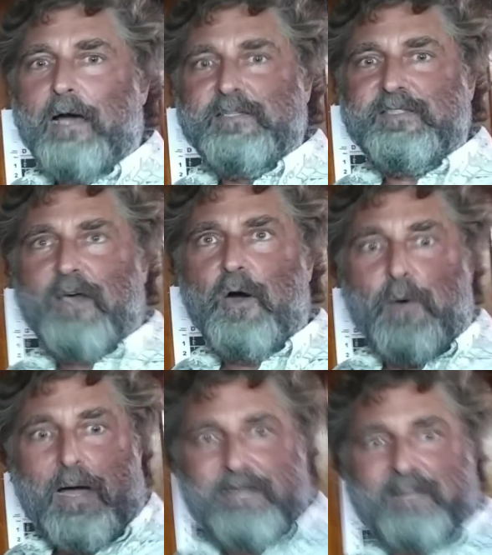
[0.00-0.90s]
So
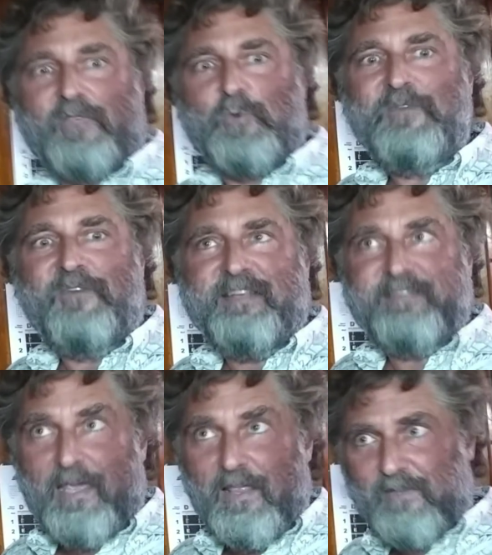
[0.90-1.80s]
I take the three-phase
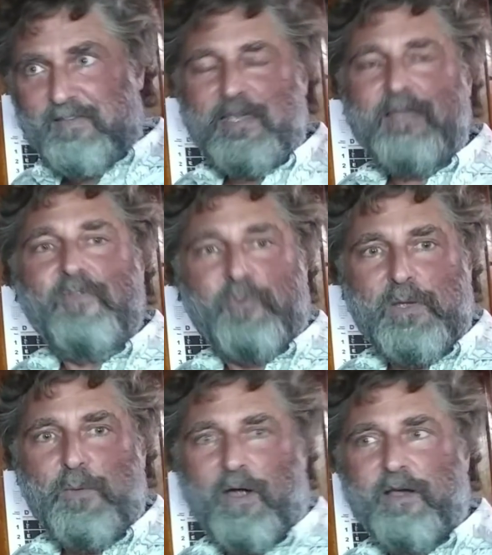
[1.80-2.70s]
AC, three
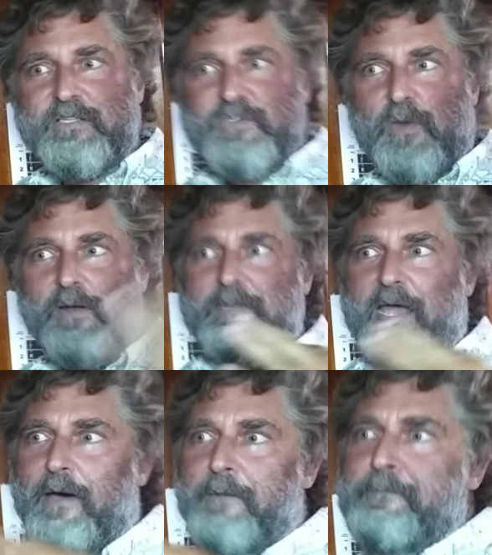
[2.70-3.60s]
wires, run them
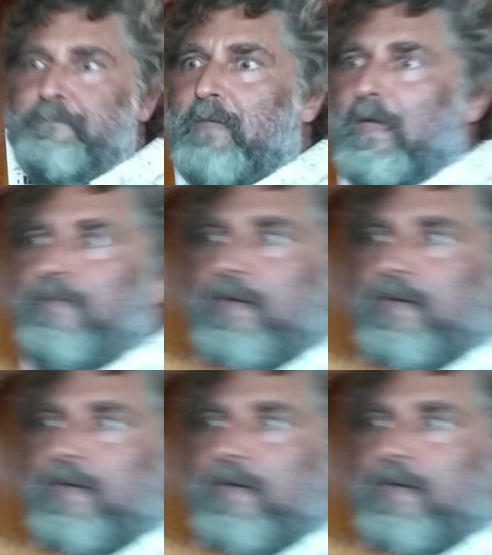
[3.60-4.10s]
down, and